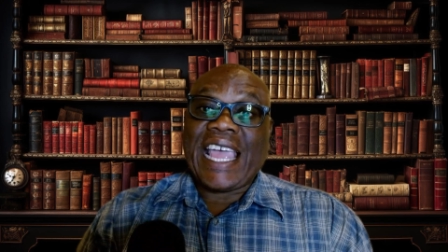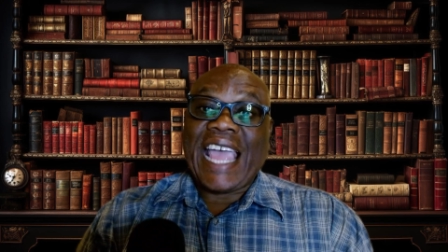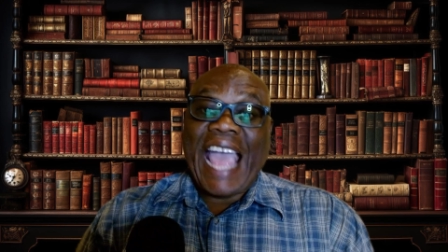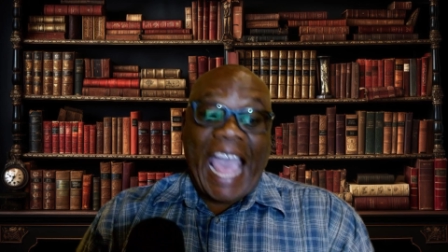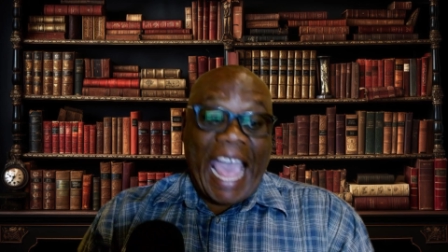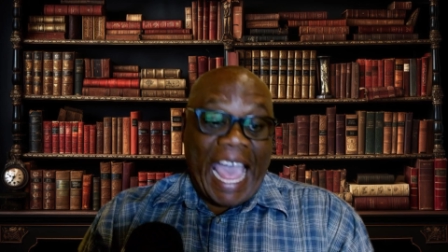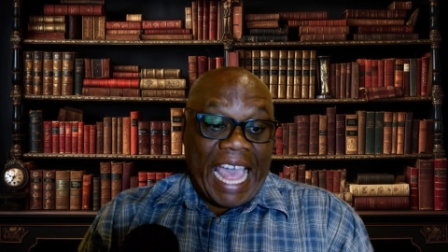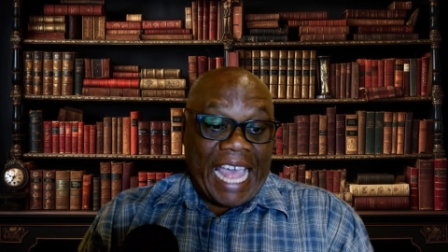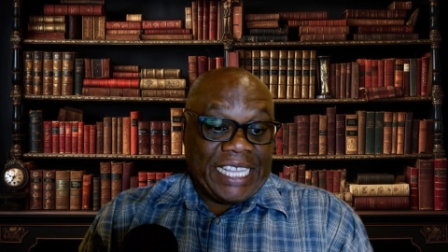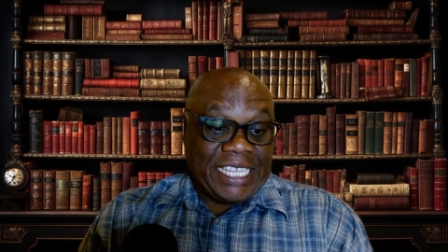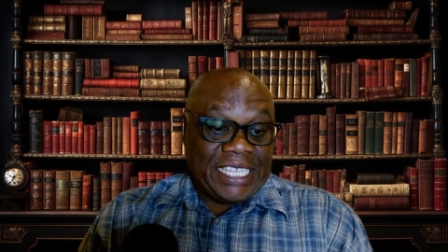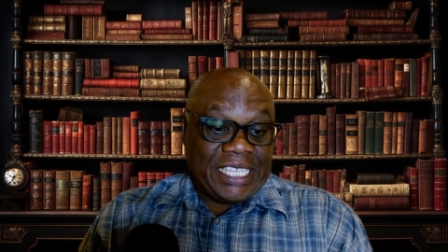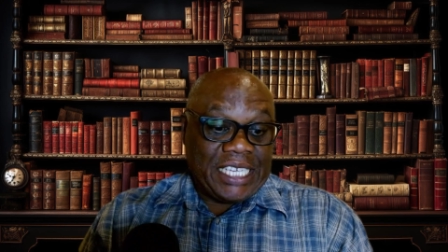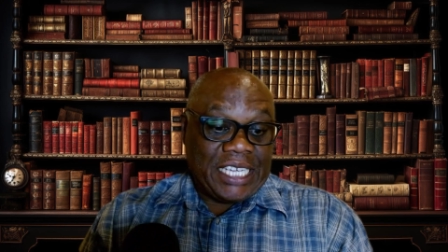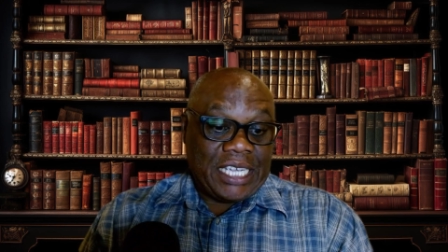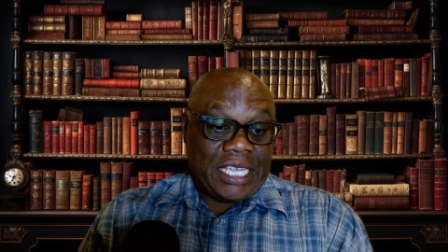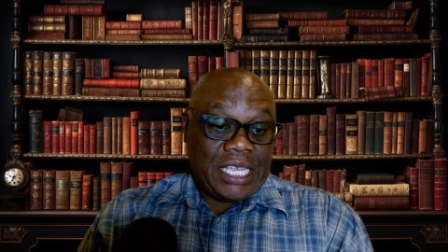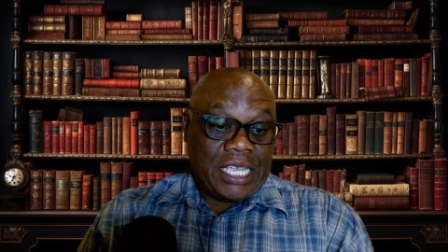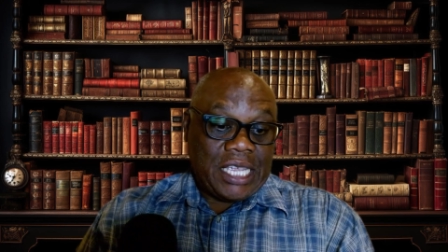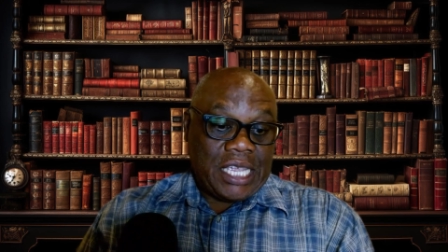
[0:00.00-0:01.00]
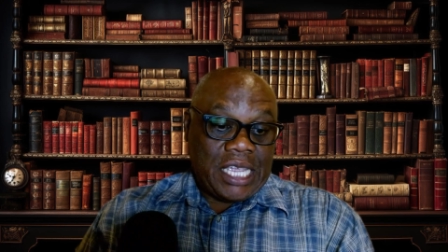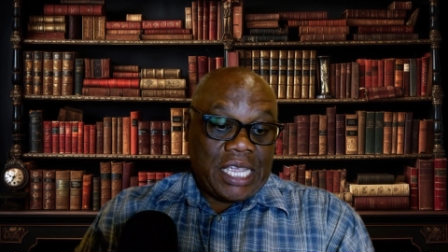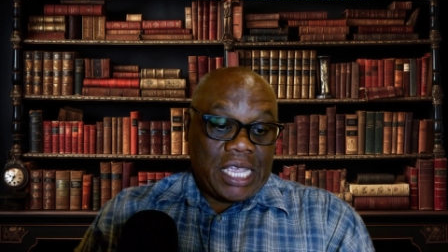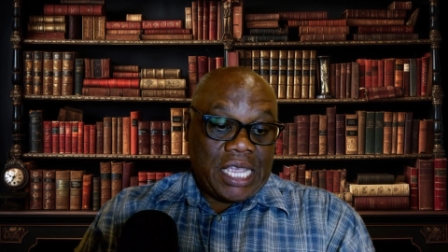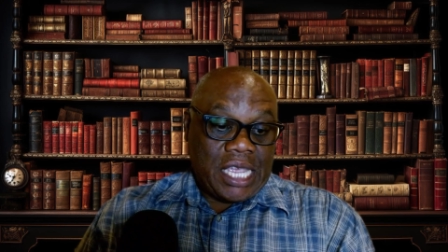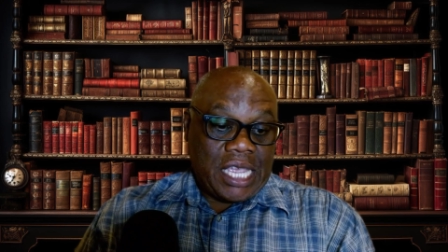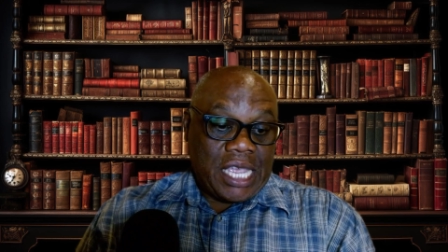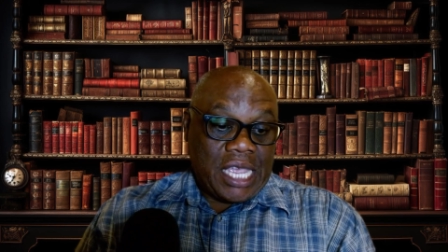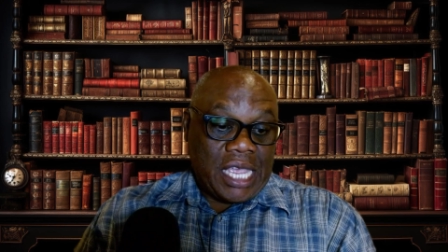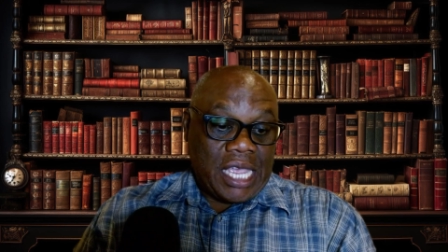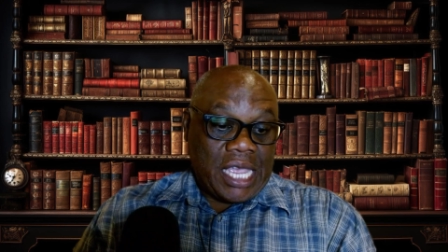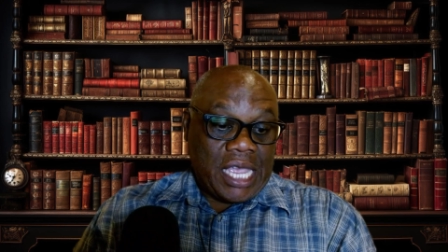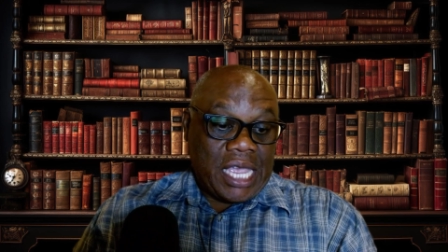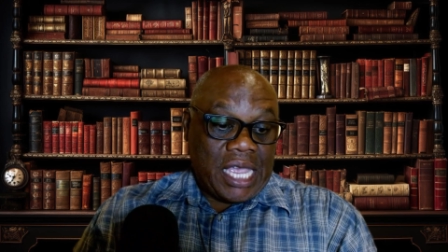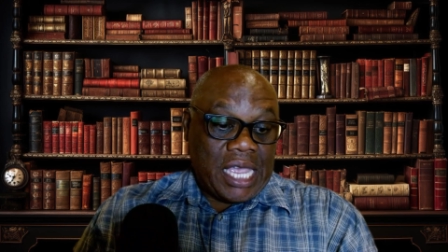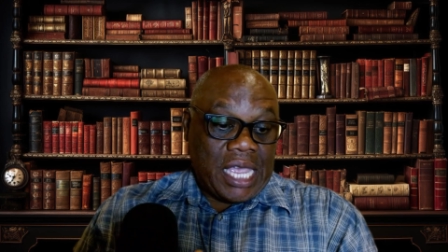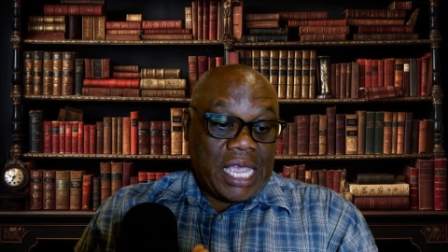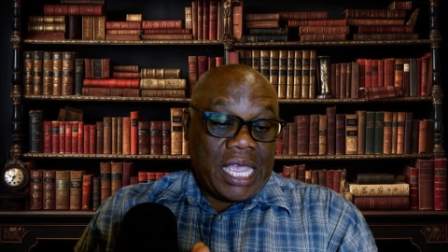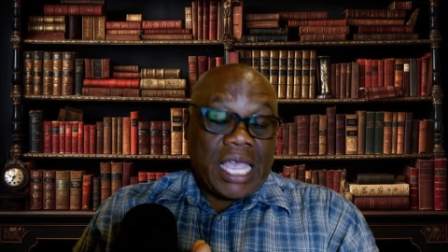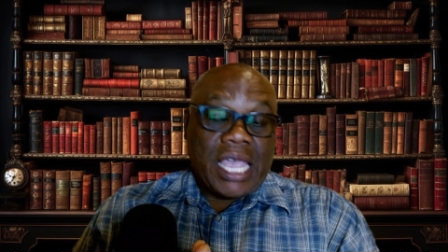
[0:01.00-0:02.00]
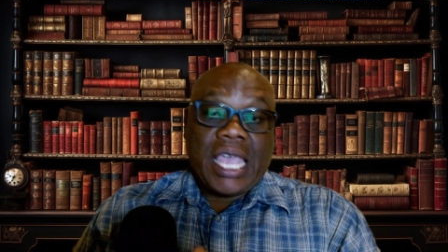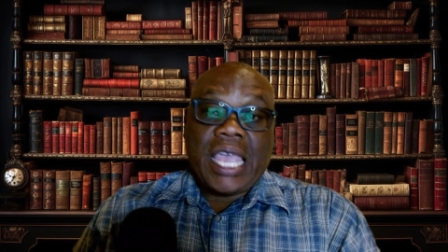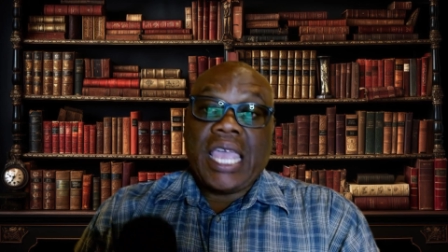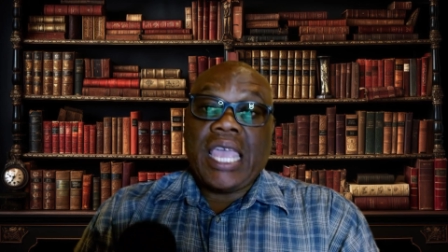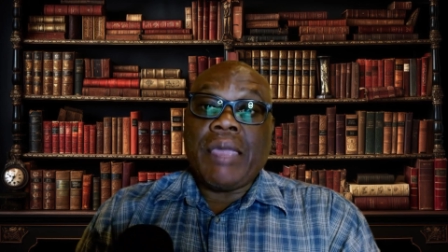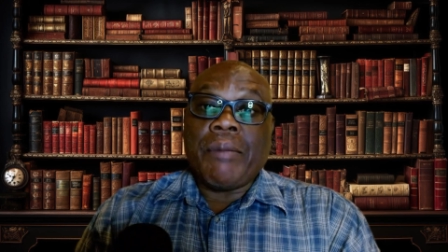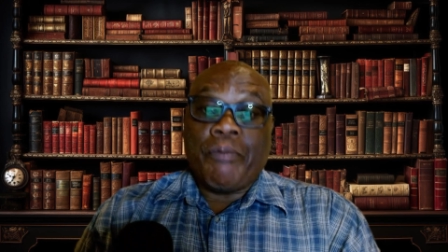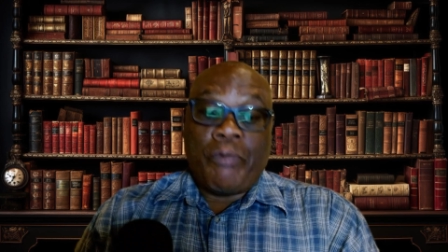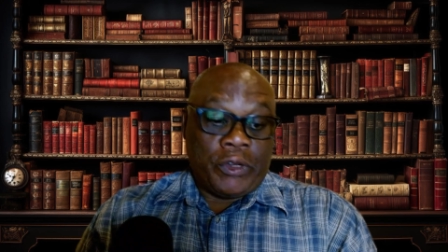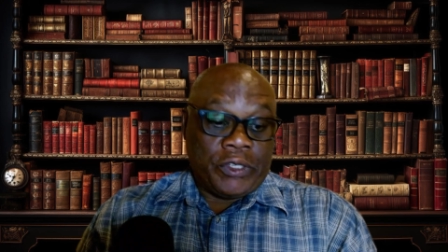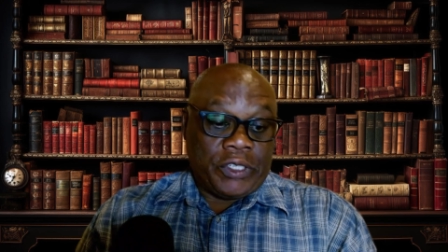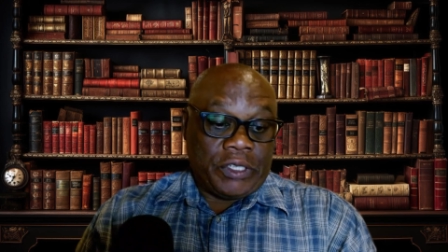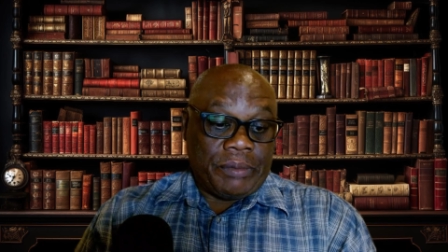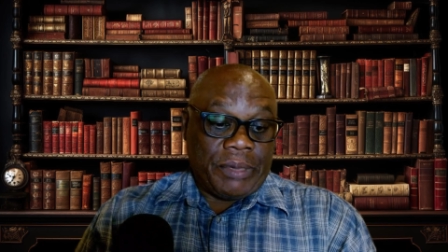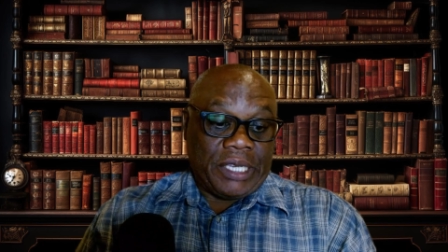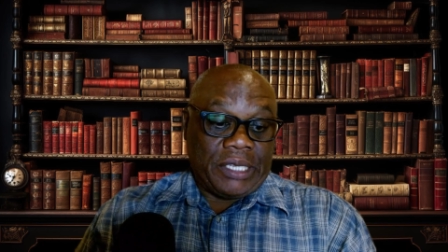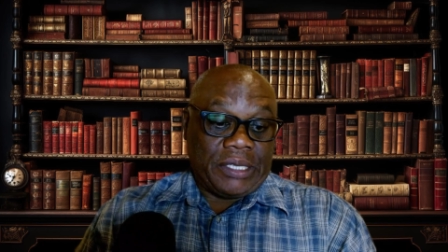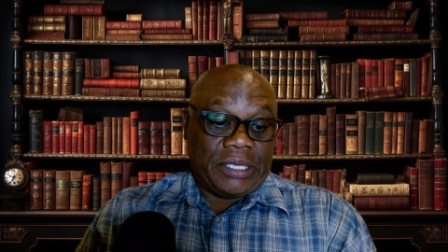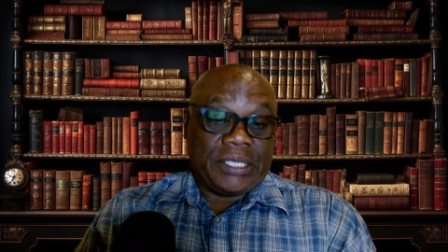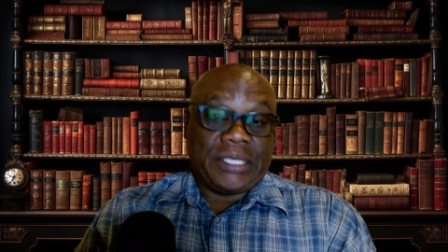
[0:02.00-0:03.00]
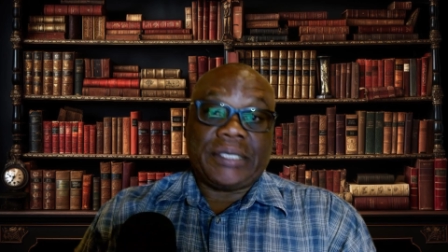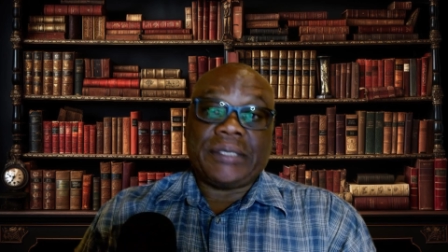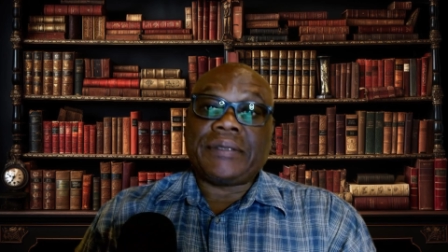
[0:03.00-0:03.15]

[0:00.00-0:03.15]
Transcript: and imprisonment.